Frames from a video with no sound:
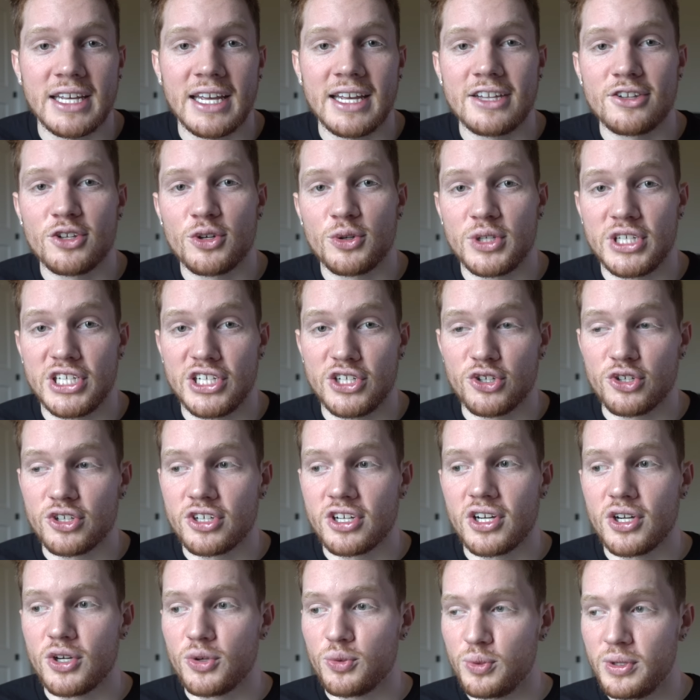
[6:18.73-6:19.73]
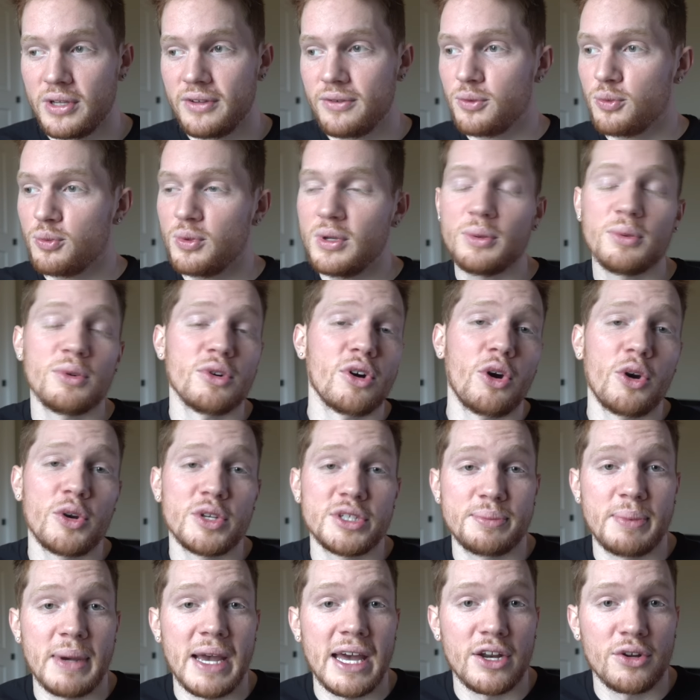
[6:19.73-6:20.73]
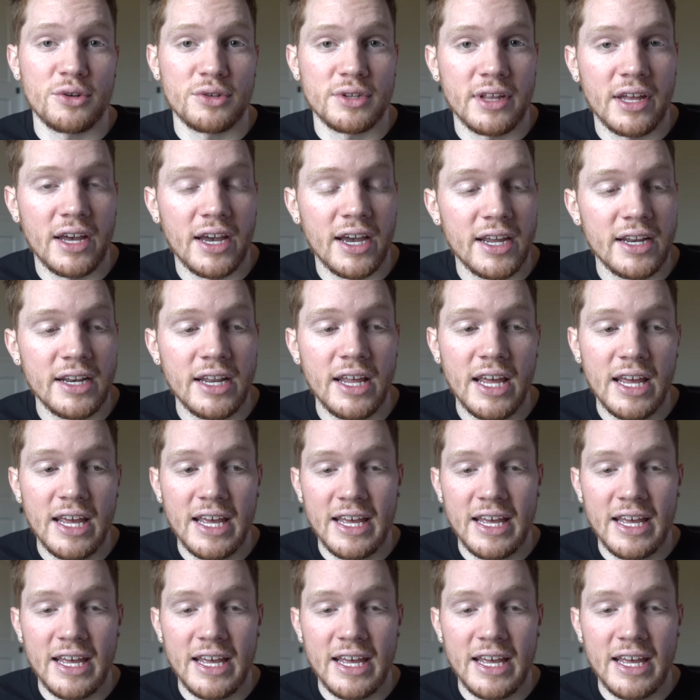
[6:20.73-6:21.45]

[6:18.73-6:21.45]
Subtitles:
Halo a year ago, we were always bad online.